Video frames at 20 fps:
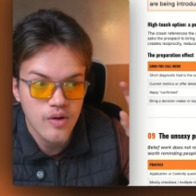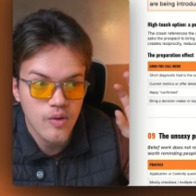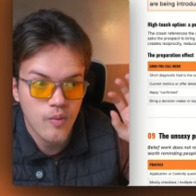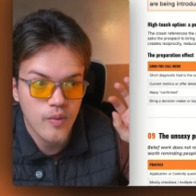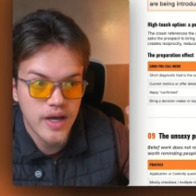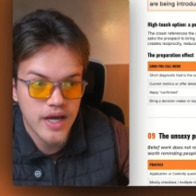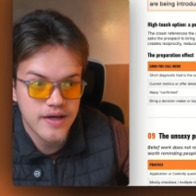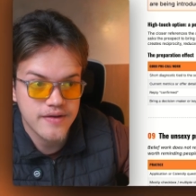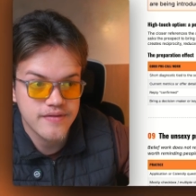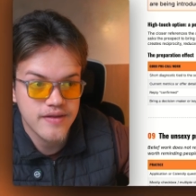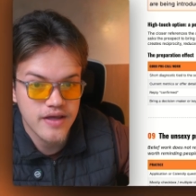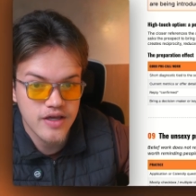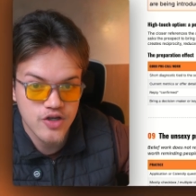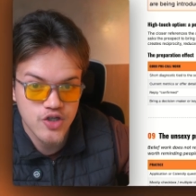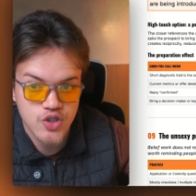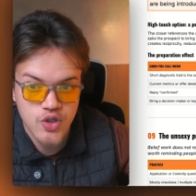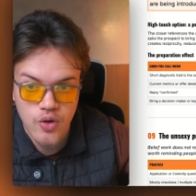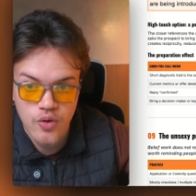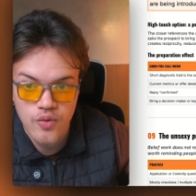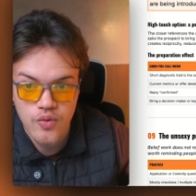where they
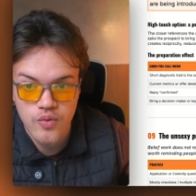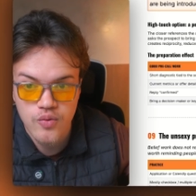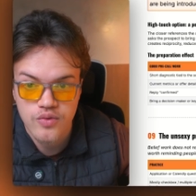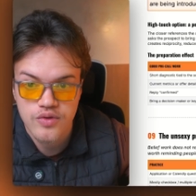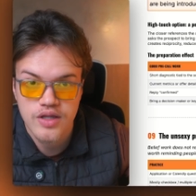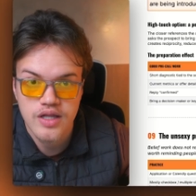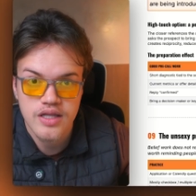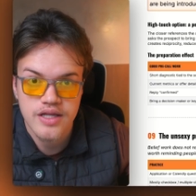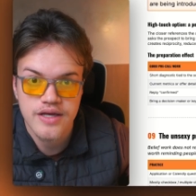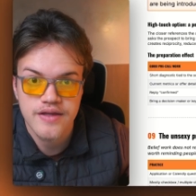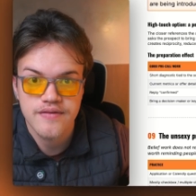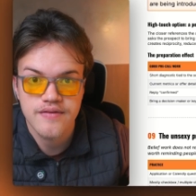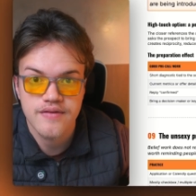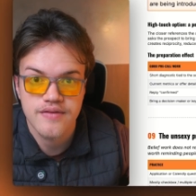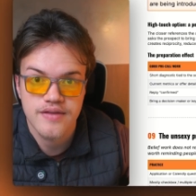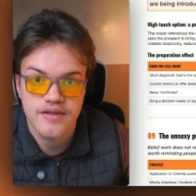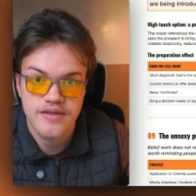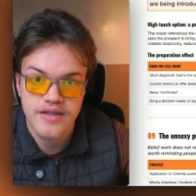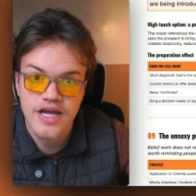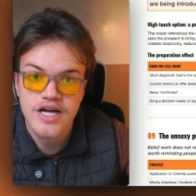show the lead
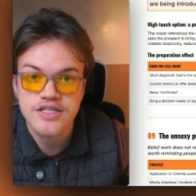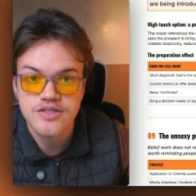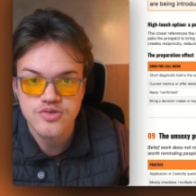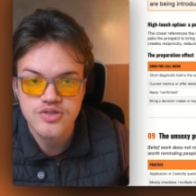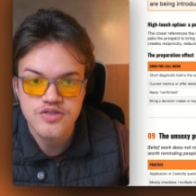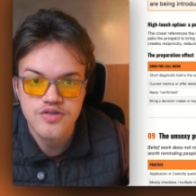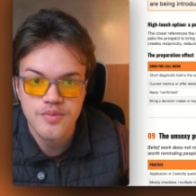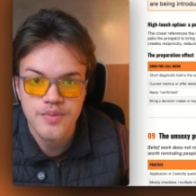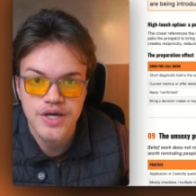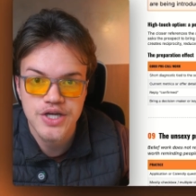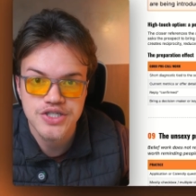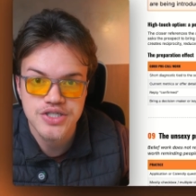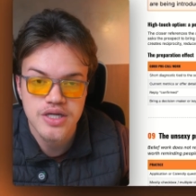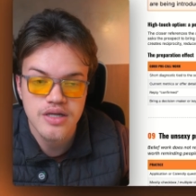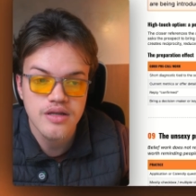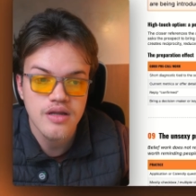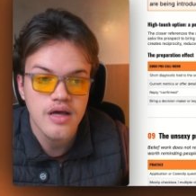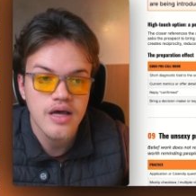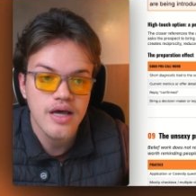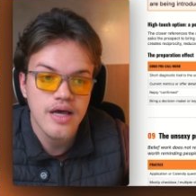their
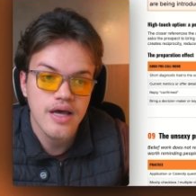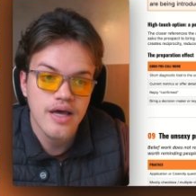transformation